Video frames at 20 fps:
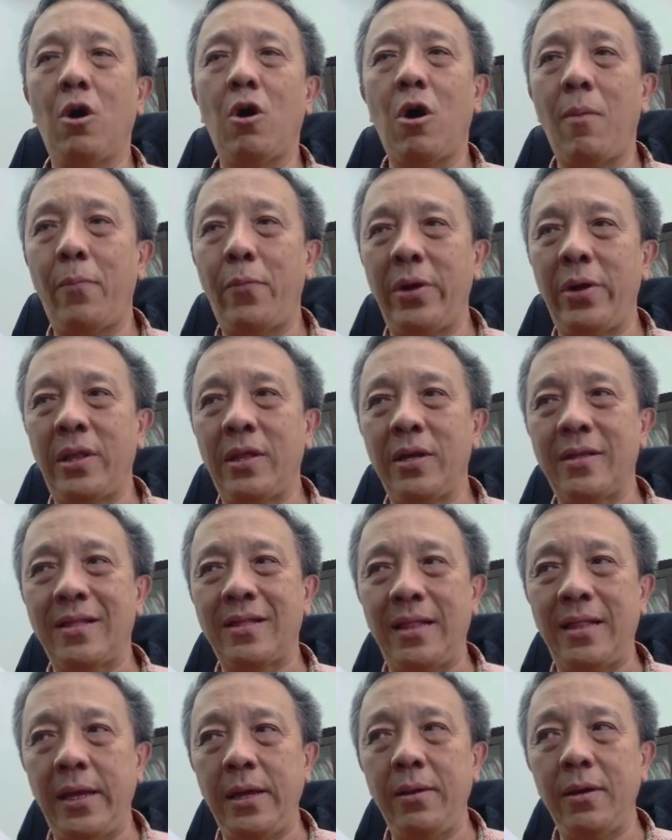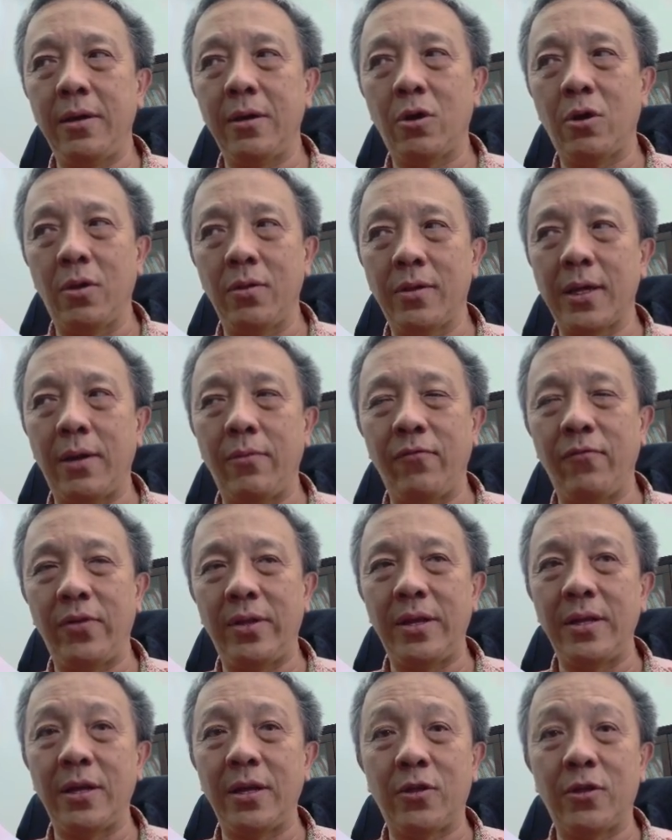or operators link concept
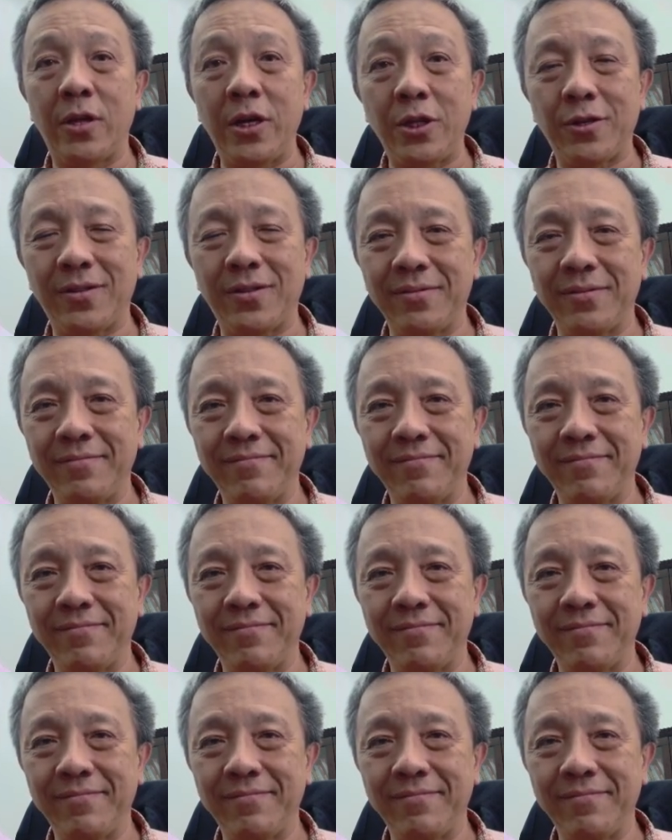within the search.